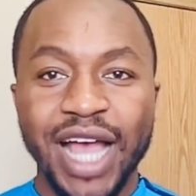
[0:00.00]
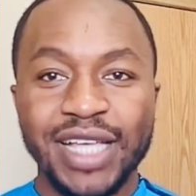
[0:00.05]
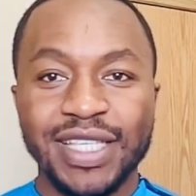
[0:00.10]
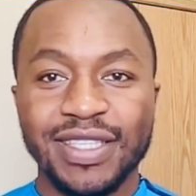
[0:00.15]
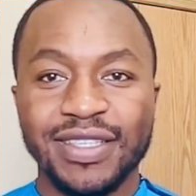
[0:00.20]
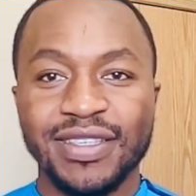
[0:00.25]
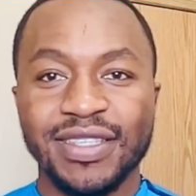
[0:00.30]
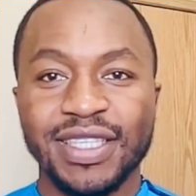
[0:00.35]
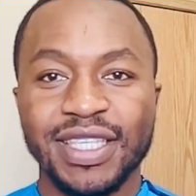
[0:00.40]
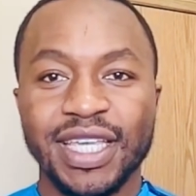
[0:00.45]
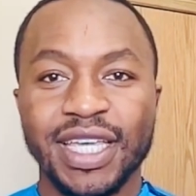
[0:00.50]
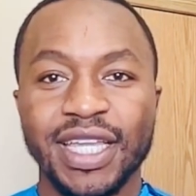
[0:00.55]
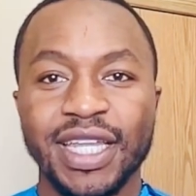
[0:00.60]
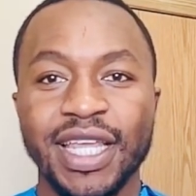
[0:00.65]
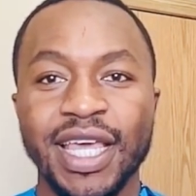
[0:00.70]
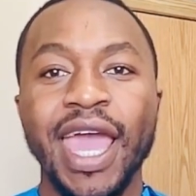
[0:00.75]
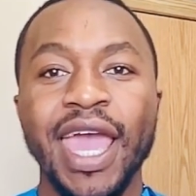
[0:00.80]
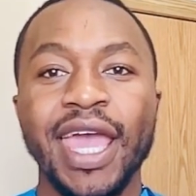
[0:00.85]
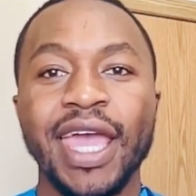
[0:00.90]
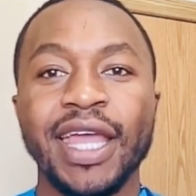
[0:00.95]

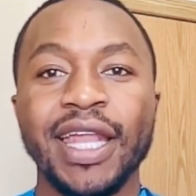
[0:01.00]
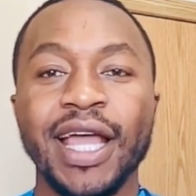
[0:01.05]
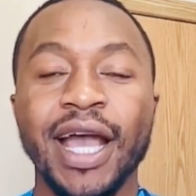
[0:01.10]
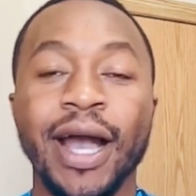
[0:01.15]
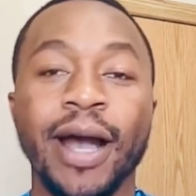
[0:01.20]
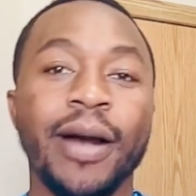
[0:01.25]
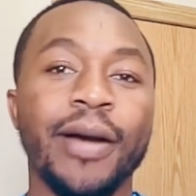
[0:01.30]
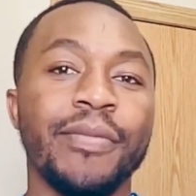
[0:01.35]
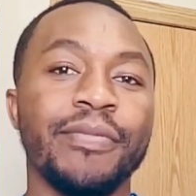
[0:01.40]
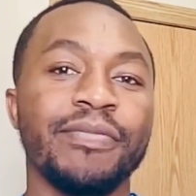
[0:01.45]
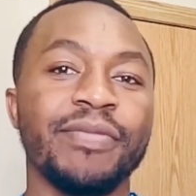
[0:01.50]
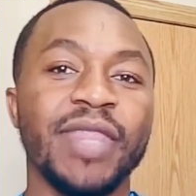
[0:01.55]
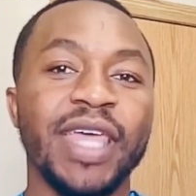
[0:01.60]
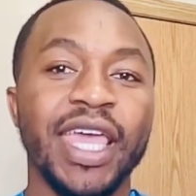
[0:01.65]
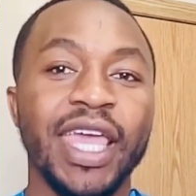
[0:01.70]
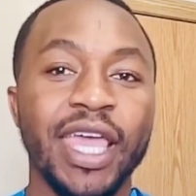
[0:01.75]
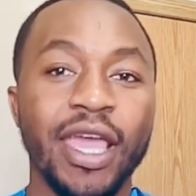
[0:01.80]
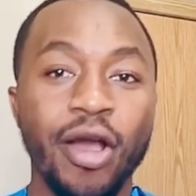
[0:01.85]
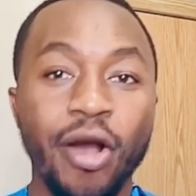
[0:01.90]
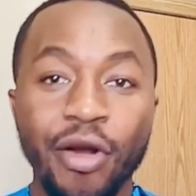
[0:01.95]
Associate. And um,
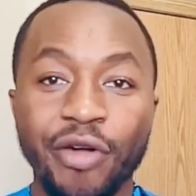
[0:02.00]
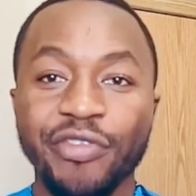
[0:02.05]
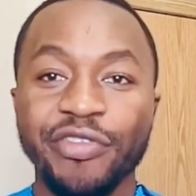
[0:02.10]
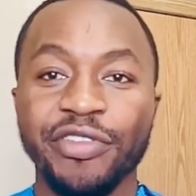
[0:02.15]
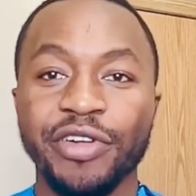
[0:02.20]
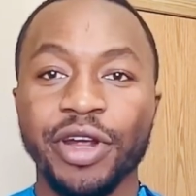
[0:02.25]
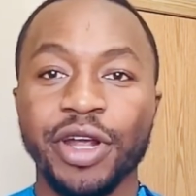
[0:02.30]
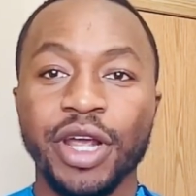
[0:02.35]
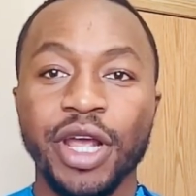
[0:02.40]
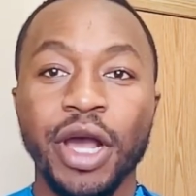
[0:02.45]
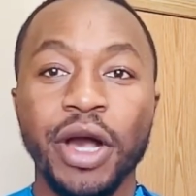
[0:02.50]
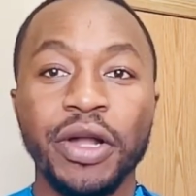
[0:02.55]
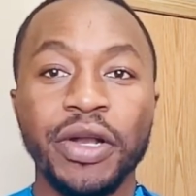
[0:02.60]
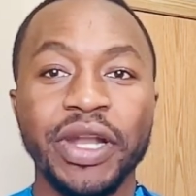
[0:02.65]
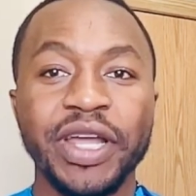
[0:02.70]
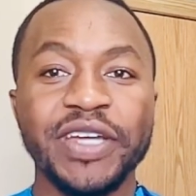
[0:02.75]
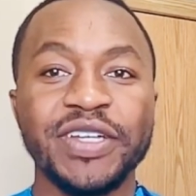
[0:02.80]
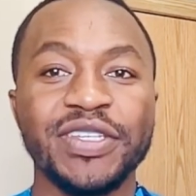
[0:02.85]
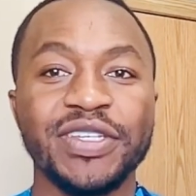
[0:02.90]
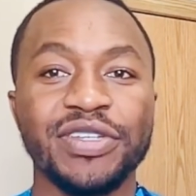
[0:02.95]
they offer
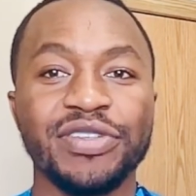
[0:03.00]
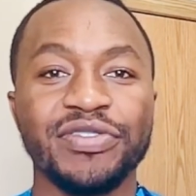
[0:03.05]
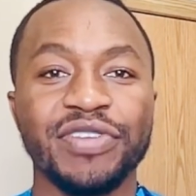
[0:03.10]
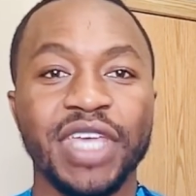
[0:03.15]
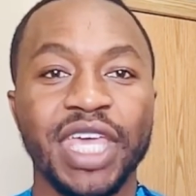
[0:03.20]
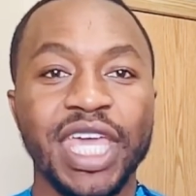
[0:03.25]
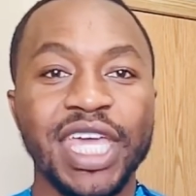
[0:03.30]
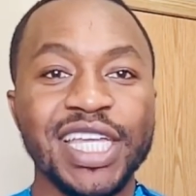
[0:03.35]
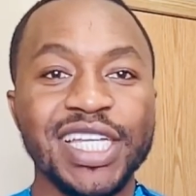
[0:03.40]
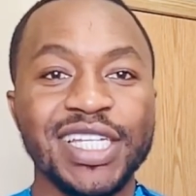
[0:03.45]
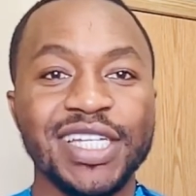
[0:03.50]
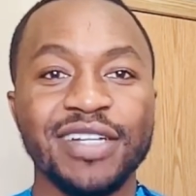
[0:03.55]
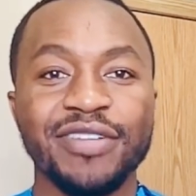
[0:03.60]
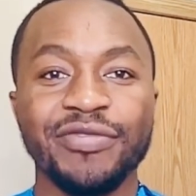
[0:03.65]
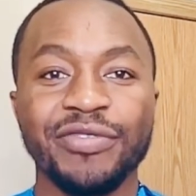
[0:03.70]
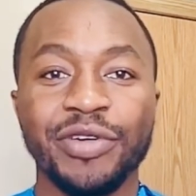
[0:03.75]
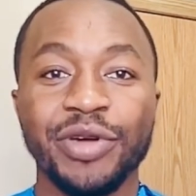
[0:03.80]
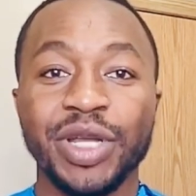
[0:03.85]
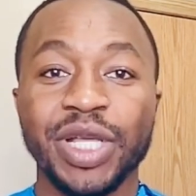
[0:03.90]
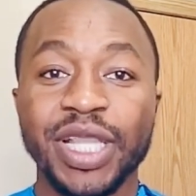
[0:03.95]
online
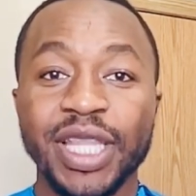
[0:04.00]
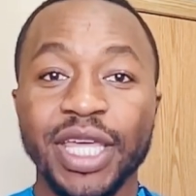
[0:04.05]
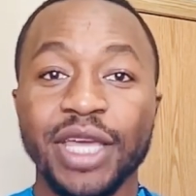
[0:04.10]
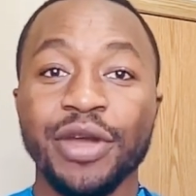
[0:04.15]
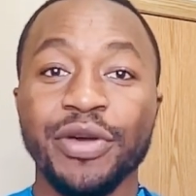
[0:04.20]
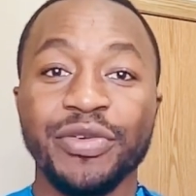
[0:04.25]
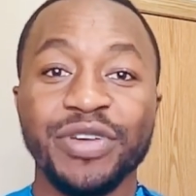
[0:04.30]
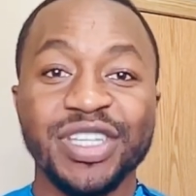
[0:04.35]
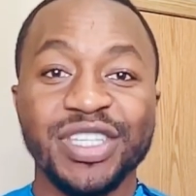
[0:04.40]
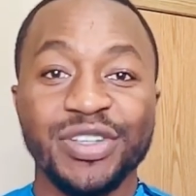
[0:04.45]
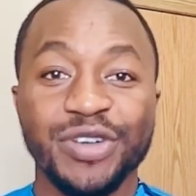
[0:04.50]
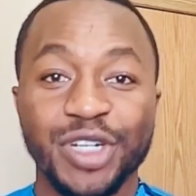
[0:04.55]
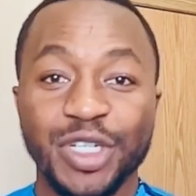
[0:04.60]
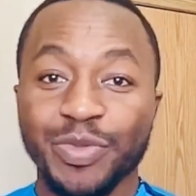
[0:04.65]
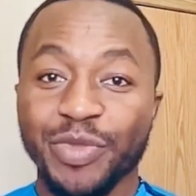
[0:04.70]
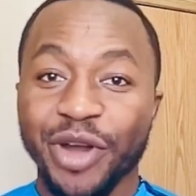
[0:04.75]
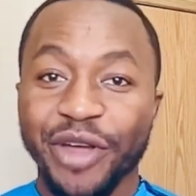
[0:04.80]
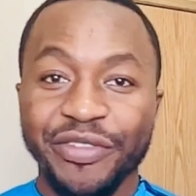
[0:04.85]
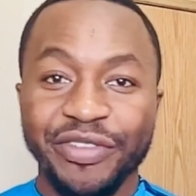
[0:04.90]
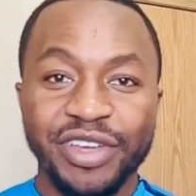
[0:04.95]
certification for clinical
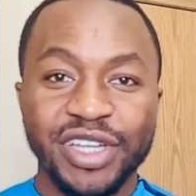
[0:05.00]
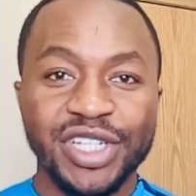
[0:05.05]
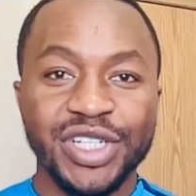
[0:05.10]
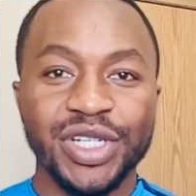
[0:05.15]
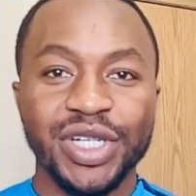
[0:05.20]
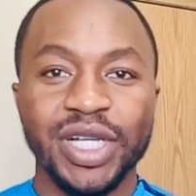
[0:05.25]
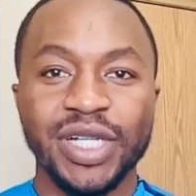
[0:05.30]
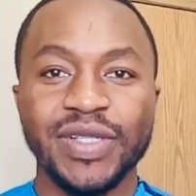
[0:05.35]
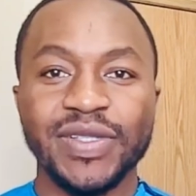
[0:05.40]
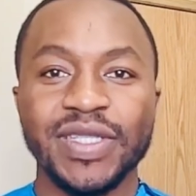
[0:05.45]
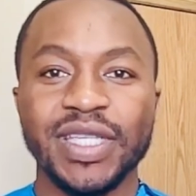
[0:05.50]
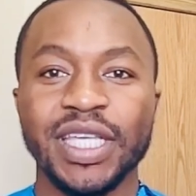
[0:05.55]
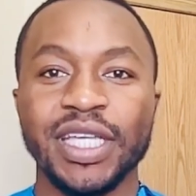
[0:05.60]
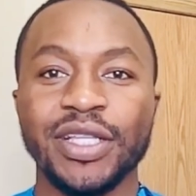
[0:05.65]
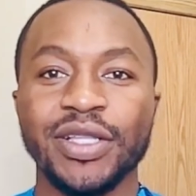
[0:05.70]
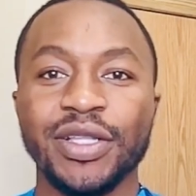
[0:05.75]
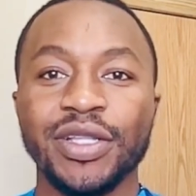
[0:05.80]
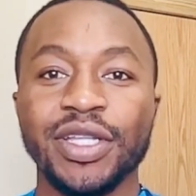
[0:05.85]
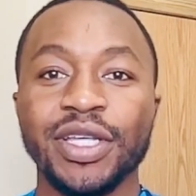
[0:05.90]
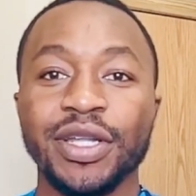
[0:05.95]
research professionals,
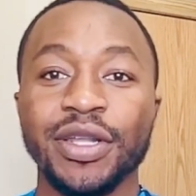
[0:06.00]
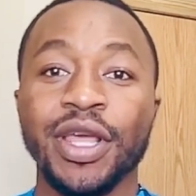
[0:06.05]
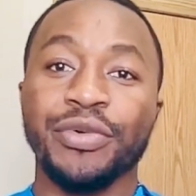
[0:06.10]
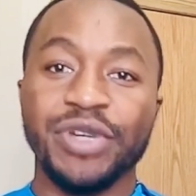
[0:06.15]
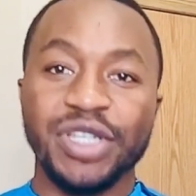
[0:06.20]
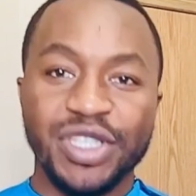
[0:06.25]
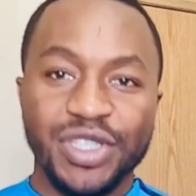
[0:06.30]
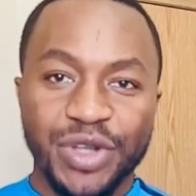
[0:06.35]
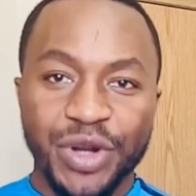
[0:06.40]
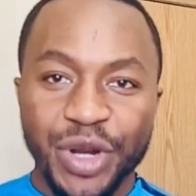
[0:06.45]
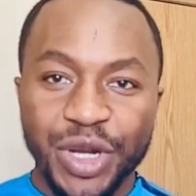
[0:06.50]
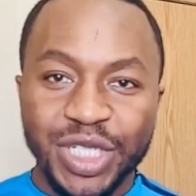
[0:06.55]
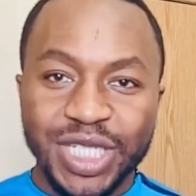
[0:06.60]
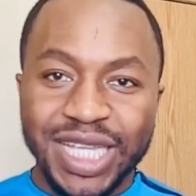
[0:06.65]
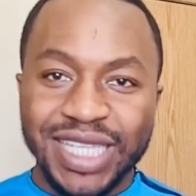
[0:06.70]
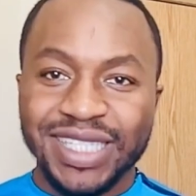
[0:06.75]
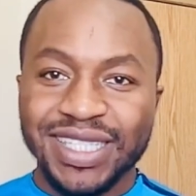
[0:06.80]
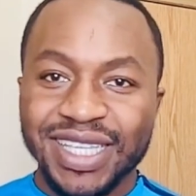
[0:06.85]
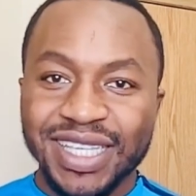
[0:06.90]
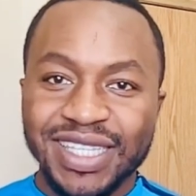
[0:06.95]
including research
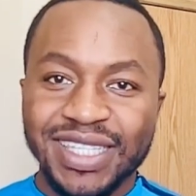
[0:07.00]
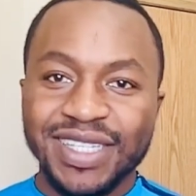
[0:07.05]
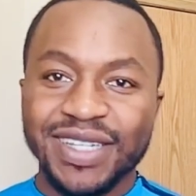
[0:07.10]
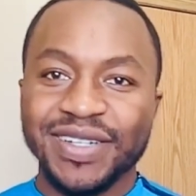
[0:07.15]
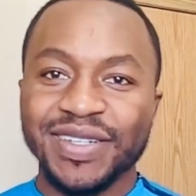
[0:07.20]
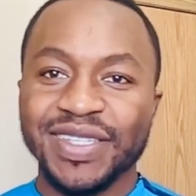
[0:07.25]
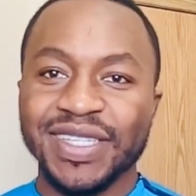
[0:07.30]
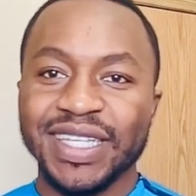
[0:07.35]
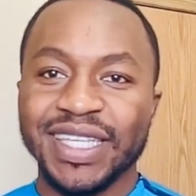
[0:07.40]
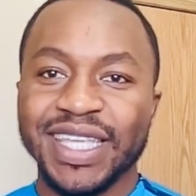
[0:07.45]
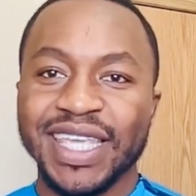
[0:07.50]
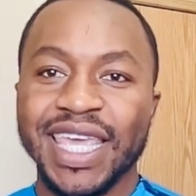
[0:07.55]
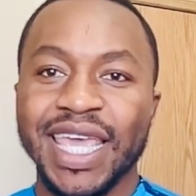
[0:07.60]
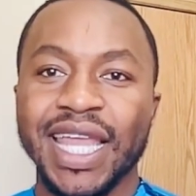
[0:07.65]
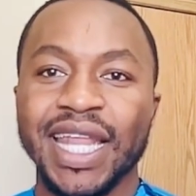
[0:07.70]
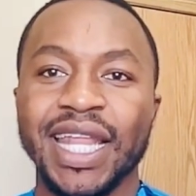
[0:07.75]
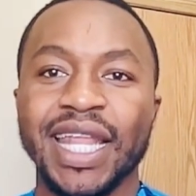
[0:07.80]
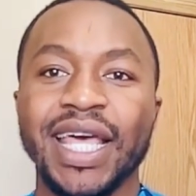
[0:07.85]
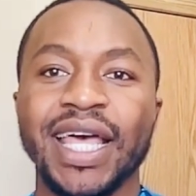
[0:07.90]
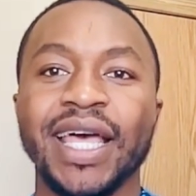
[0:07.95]
assistants in
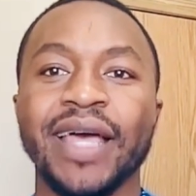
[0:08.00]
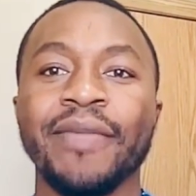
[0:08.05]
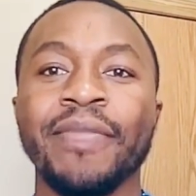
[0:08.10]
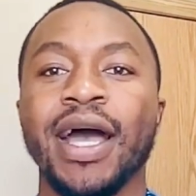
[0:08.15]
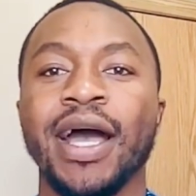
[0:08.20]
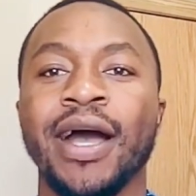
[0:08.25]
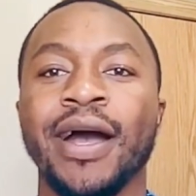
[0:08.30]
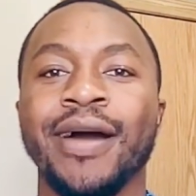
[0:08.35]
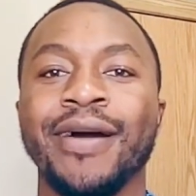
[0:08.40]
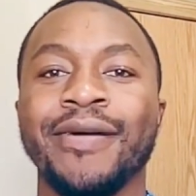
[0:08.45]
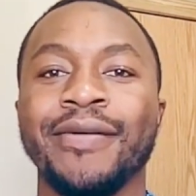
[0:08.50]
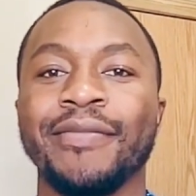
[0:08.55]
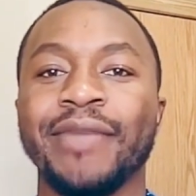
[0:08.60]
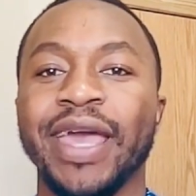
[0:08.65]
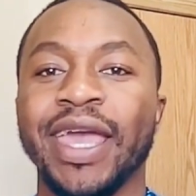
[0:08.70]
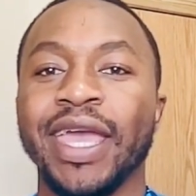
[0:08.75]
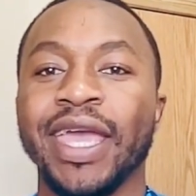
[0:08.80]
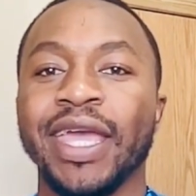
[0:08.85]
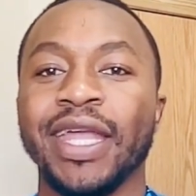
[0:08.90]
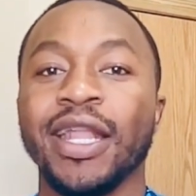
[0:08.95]
Canada um,
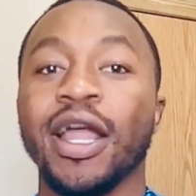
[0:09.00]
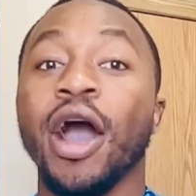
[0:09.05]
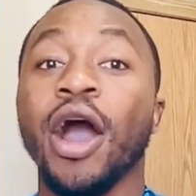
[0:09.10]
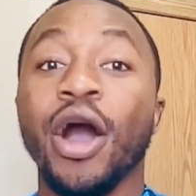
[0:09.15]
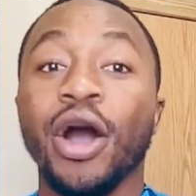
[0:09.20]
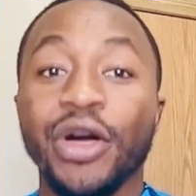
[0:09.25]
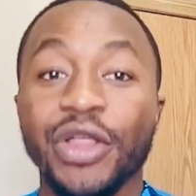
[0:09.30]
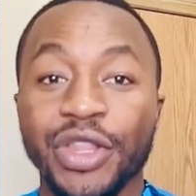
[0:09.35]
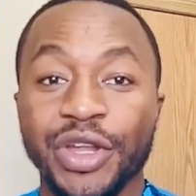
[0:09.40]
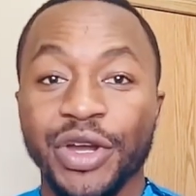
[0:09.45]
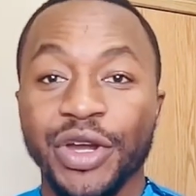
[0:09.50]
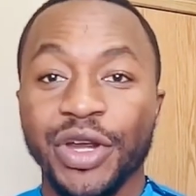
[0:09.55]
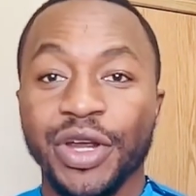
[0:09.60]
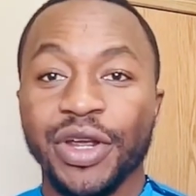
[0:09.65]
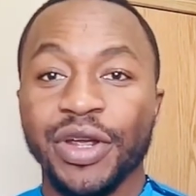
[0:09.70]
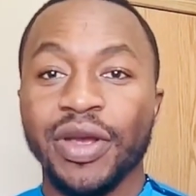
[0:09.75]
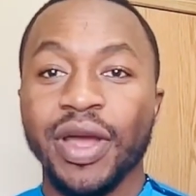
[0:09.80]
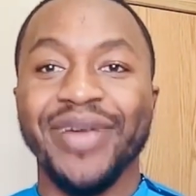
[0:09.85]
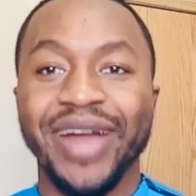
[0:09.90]
and other